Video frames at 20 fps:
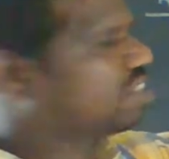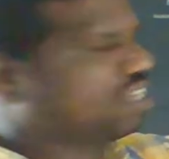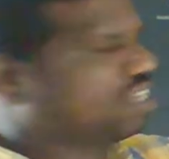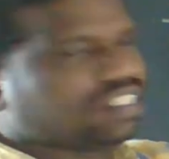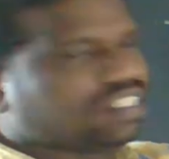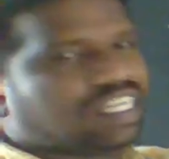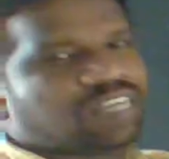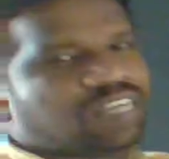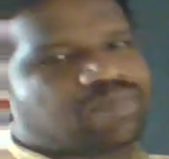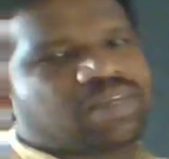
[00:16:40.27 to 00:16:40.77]

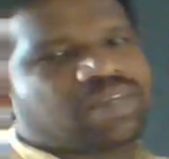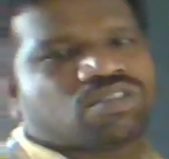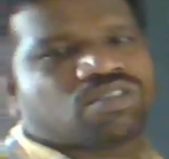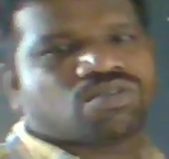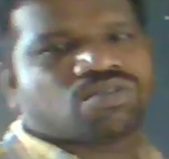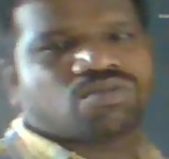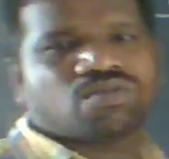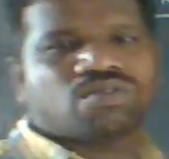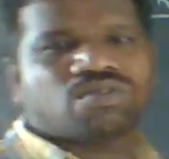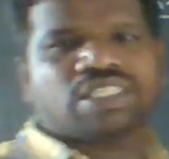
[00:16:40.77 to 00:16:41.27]
That means
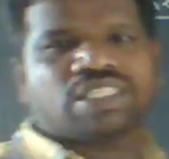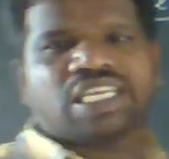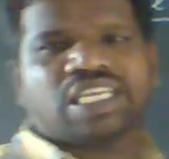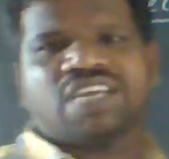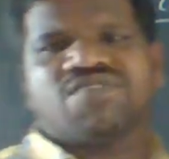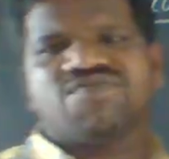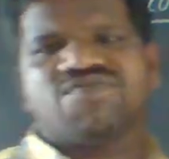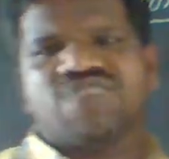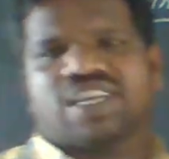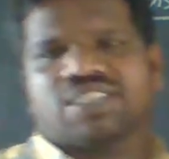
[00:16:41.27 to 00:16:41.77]
same
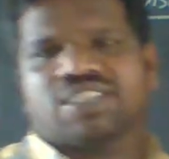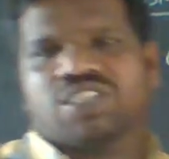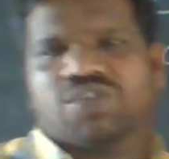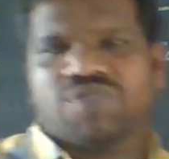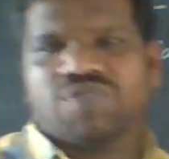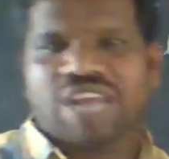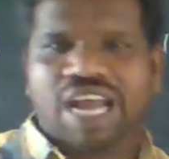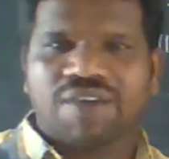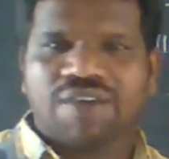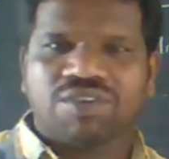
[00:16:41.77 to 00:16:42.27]
function we
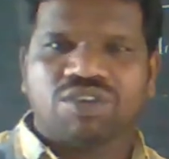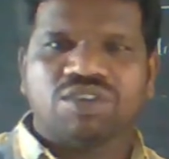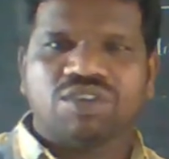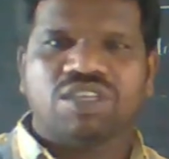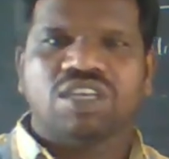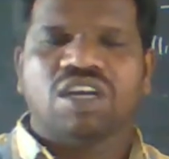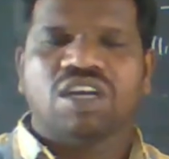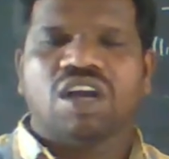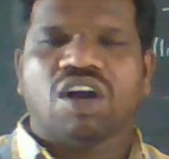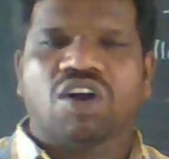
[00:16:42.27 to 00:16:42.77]
have to
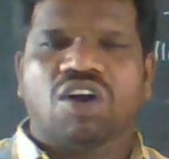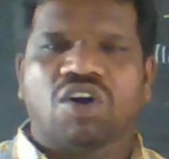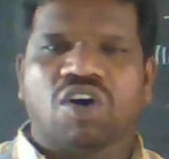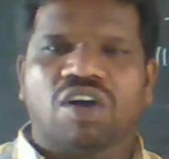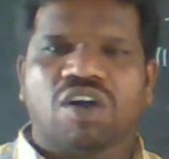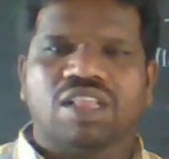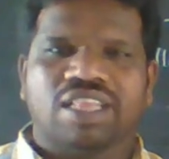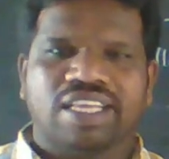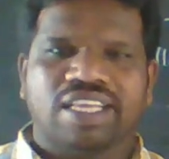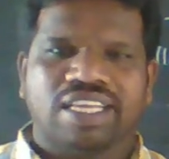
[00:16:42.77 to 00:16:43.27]

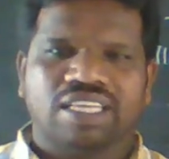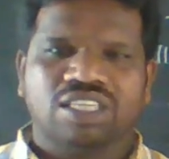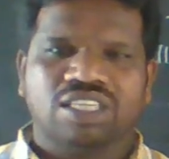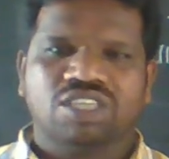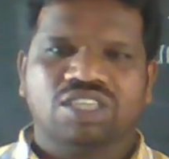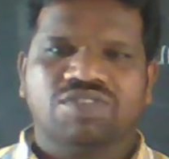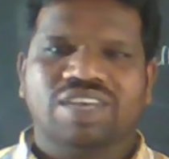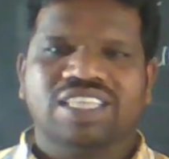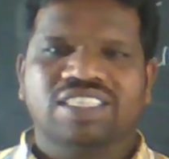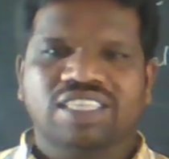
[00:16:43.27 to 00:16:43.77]
call the
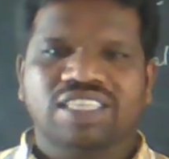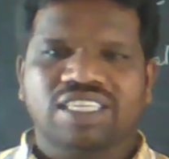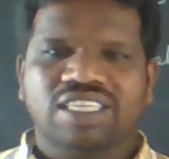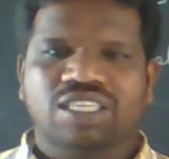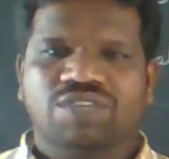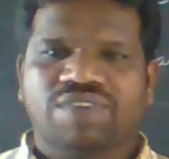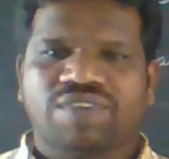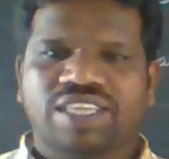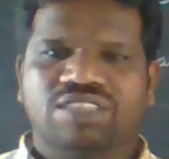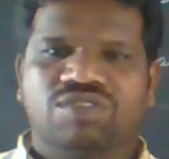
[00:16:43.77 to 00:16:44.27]
twice and
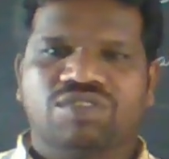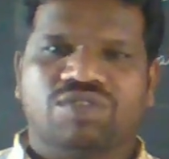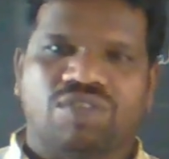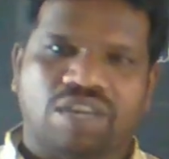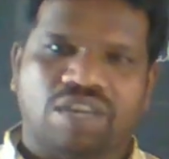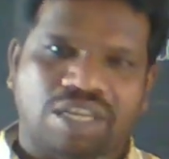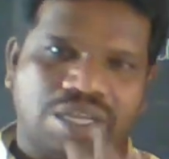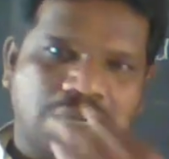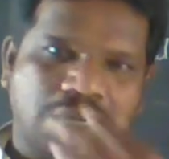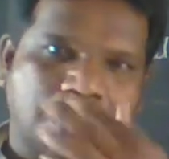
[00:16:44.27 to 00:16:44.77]
twice only.
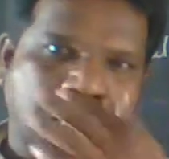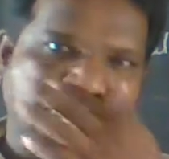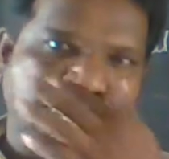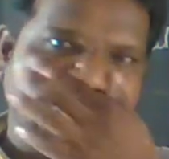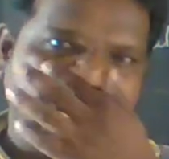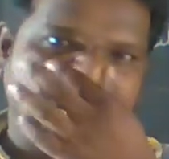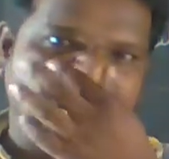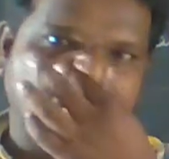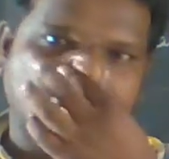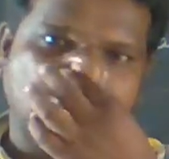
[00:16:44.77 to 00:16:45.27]
Okay,
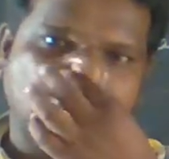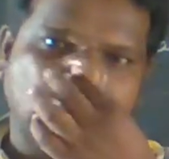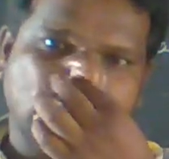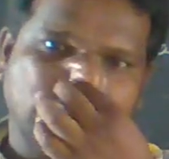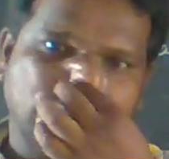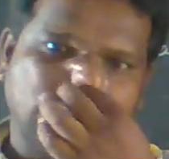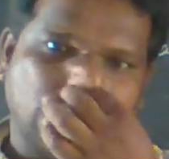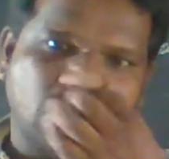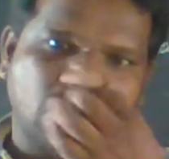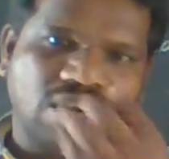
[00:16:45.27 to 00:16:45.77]
so that is we
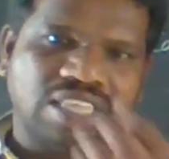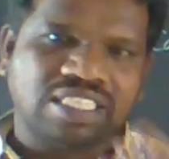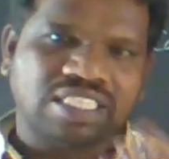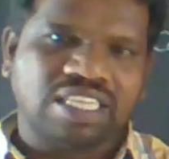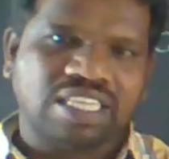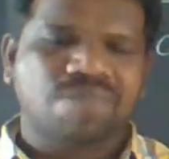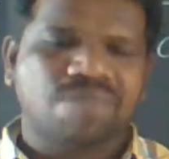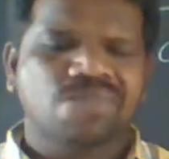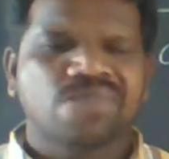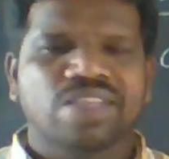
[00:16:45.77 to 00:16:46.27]
call as a
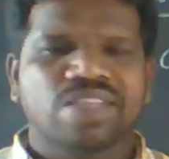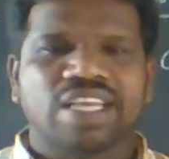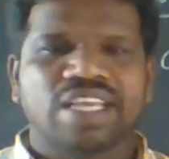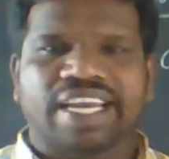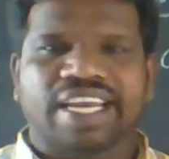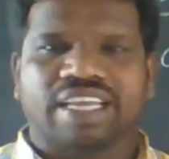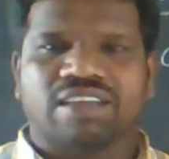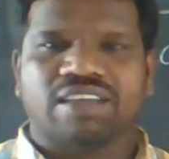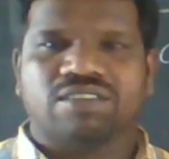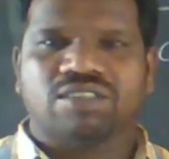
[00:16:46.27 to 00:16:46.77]

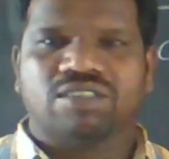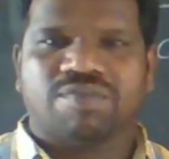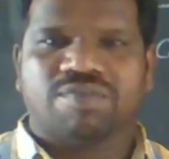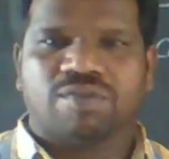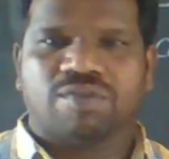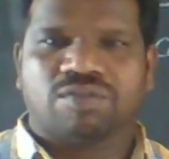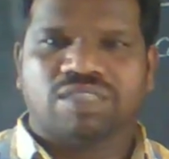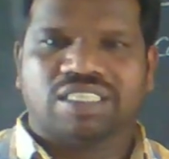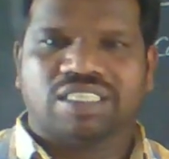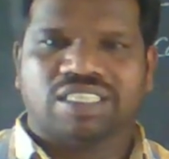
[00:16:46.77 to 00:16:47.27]
recursive
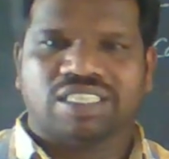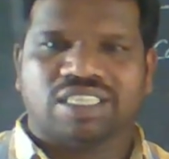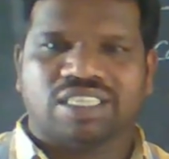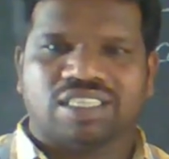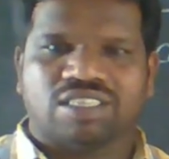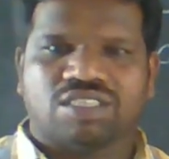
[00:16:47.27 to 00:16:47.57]
process here.